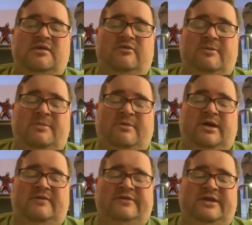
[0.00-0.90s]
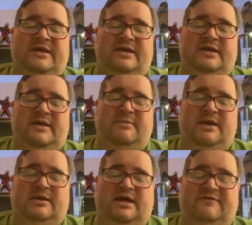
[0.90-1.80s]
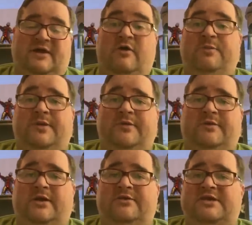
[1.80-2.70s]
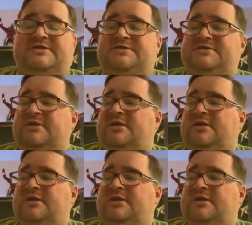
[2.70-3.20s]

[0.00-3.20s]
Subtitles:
Remember, everything in my life, I hope you know this,